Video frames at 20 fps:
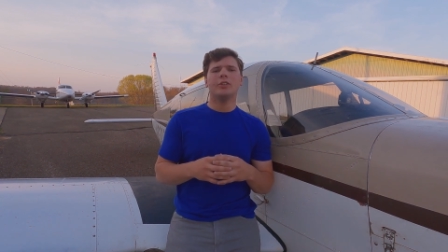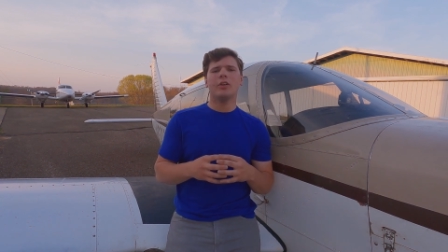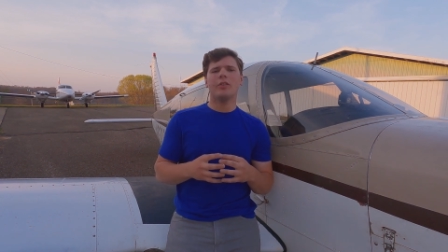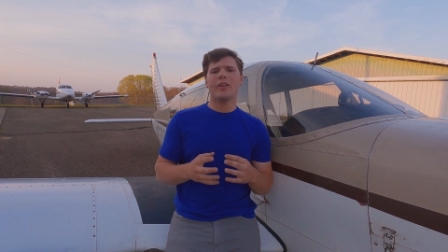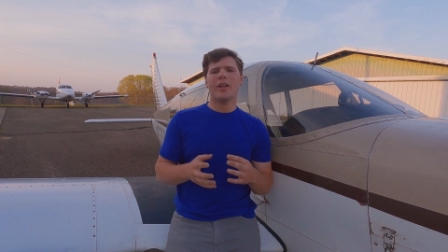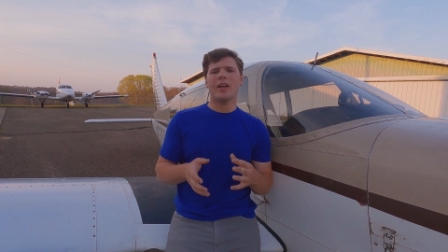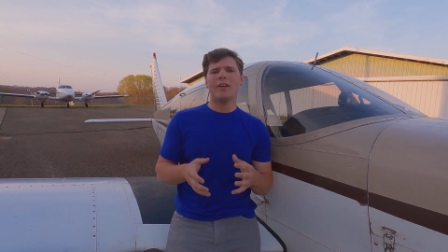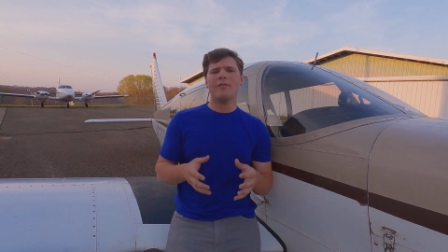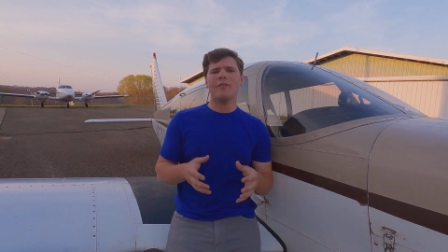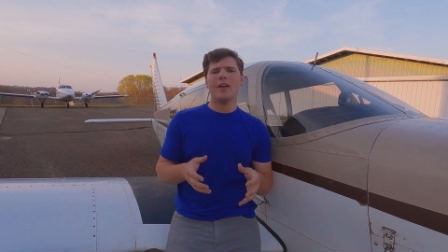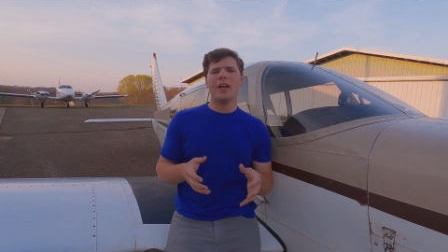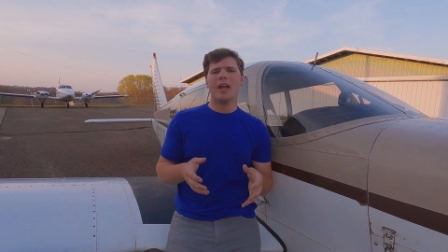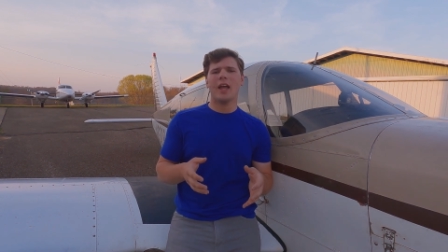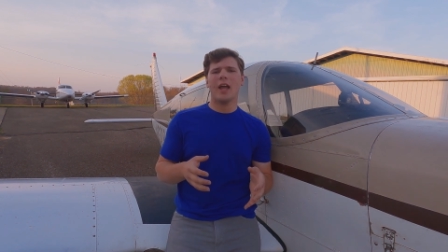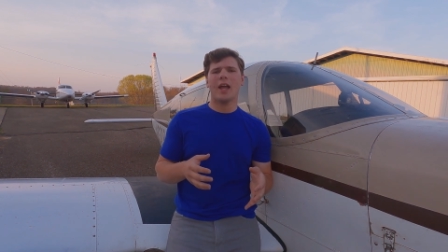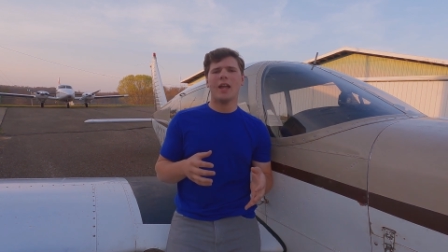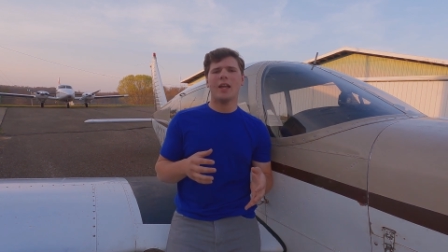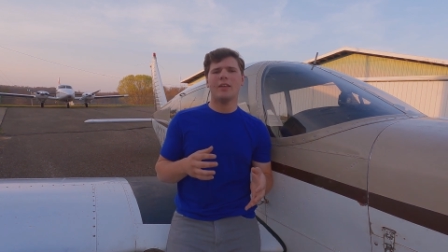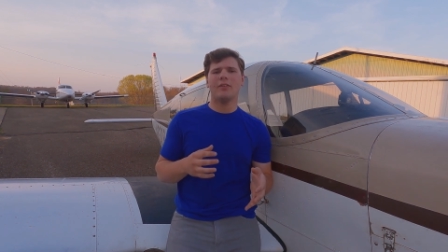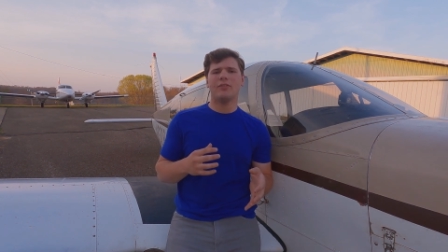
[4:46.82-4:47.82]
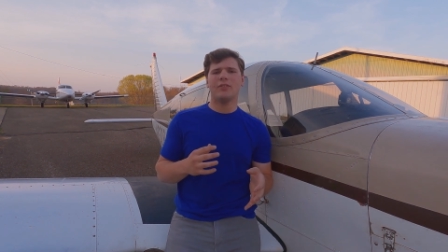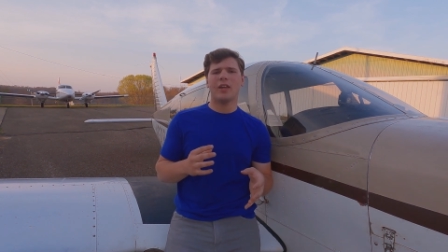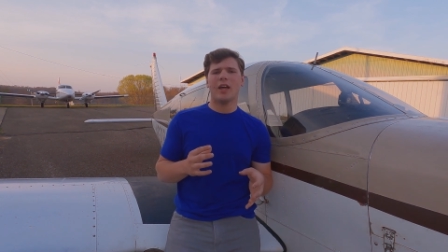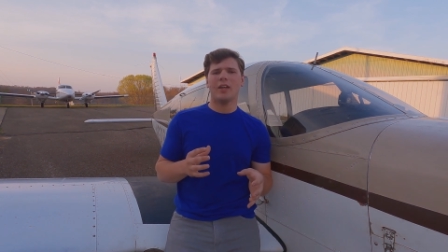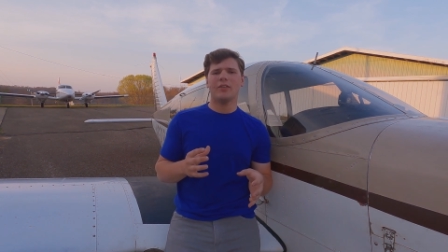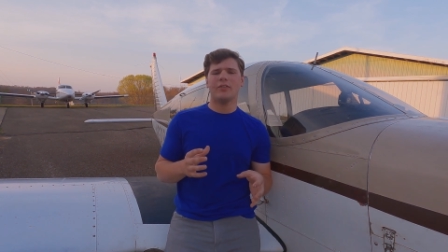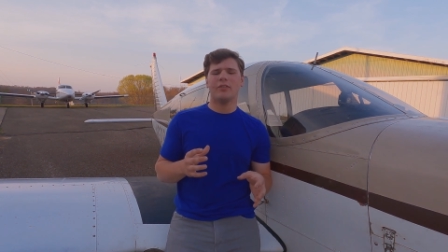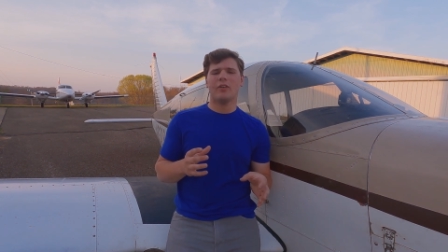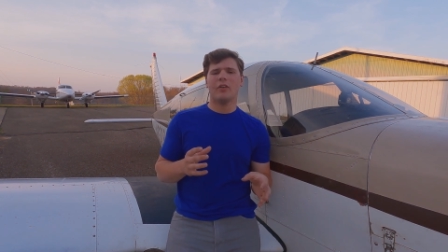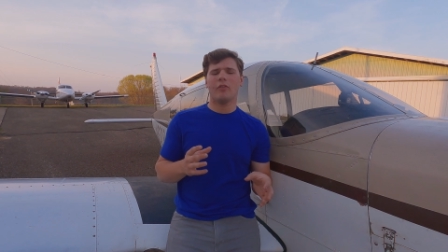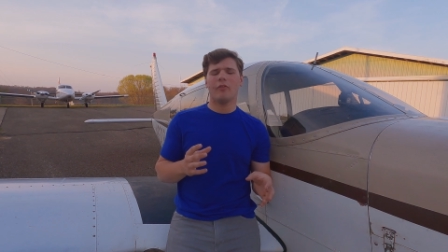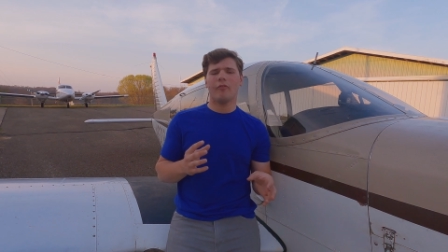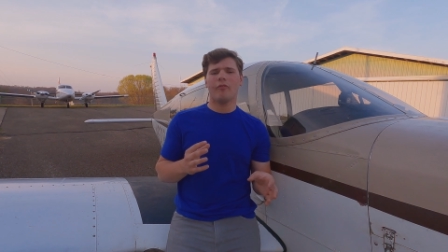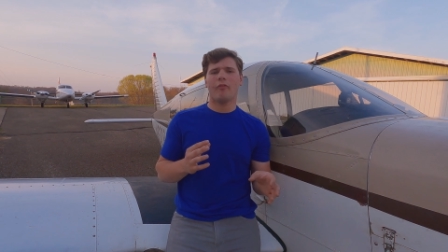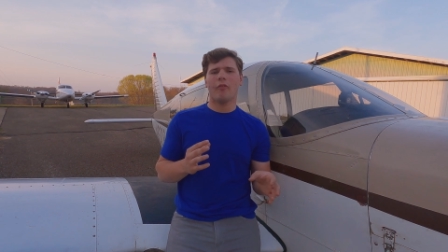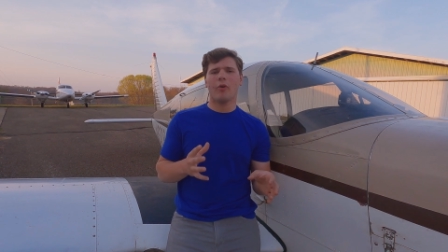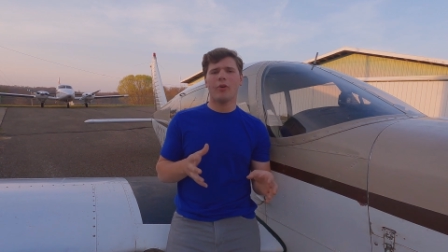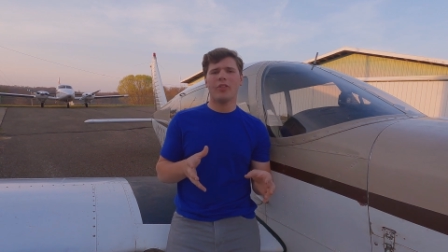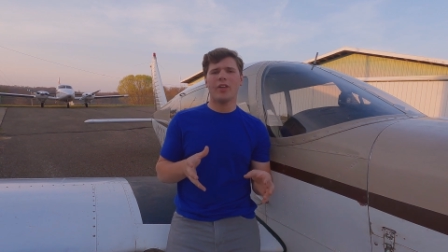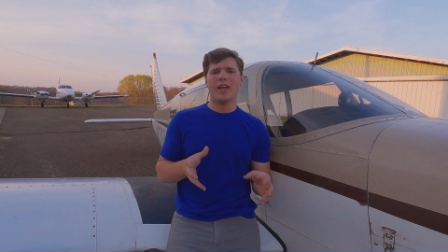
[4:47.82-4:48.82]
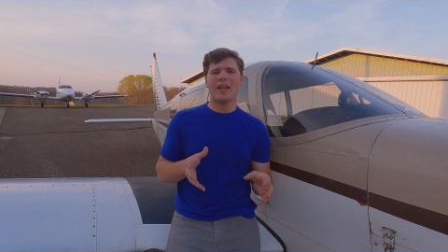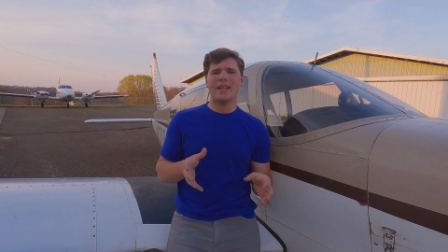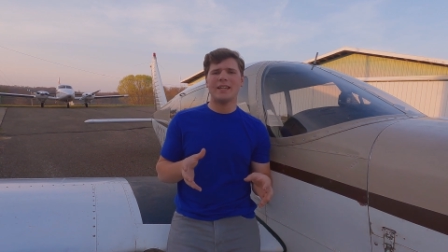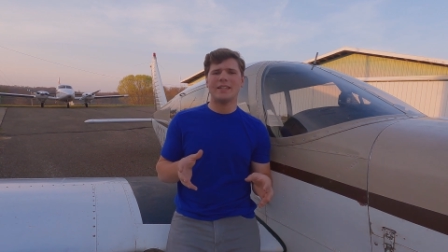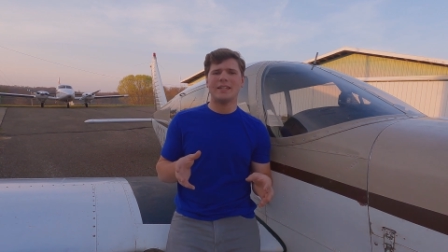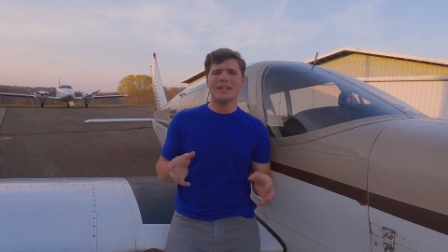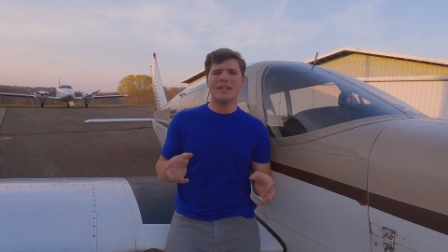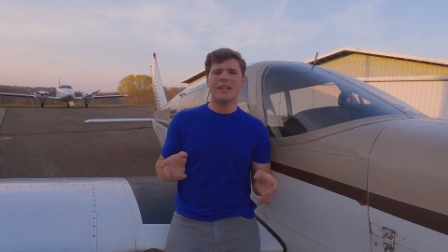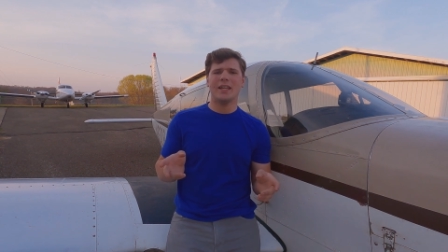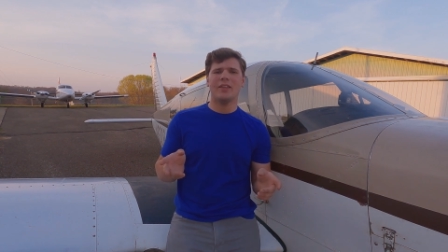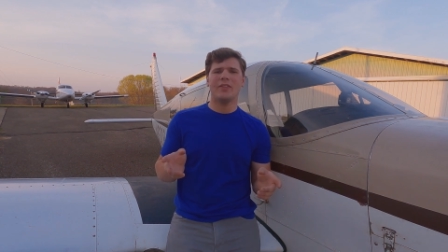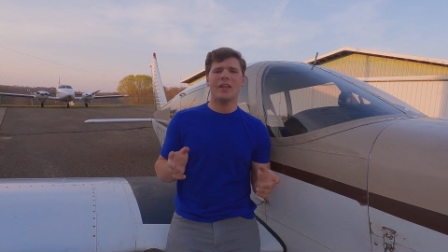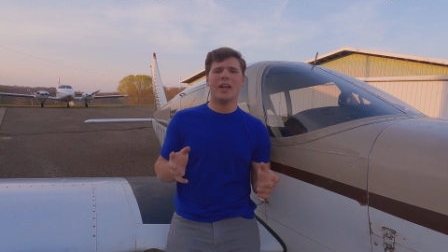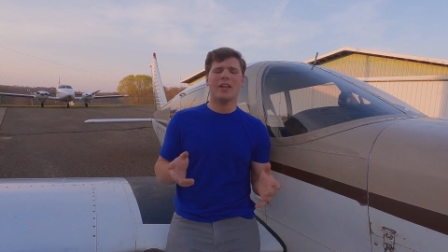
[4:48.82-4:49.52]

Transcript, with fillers: So the FAA says for the AD,